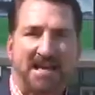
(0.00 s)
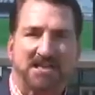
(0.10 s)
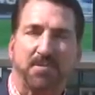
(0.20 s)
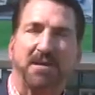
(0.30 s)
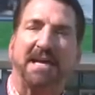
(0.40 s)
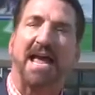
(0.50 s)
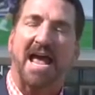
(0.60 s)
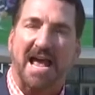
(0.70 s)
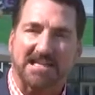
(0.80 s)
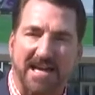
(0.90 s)
Something
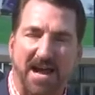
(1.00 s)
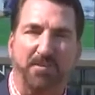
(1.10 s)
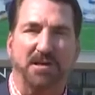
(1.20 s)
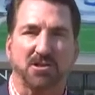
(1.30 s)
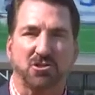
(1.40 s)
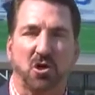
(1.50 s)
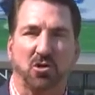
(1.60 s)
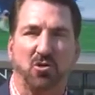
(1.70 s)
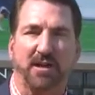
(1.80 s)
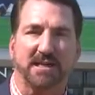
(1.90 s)
has happened. Joe
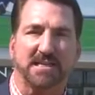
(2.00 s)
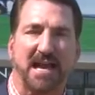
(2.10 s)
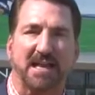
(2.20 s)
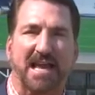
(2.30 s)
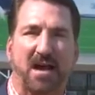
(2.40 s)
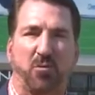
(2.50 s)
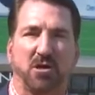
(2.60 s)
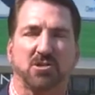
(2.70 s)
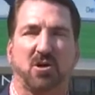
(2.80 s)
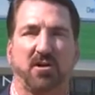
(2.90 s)
Looney is now the
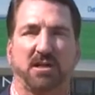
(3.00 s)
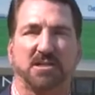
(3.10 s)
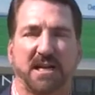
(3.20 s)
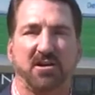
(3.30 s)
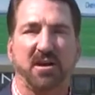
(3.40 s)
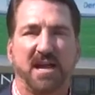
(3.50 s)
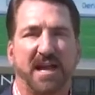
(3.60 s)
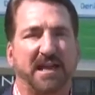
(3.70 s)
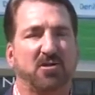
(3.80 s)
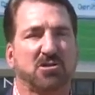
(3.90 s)
Cowboys' starting center,
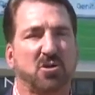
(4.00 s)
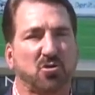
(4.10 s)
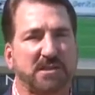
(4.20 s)
and there is no